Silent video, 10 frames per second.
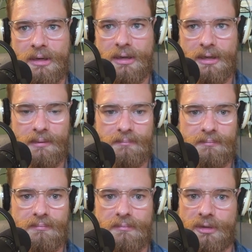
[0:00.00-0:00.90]
Um,
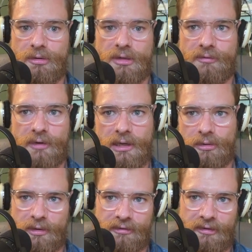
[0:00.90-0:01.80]
you can follow us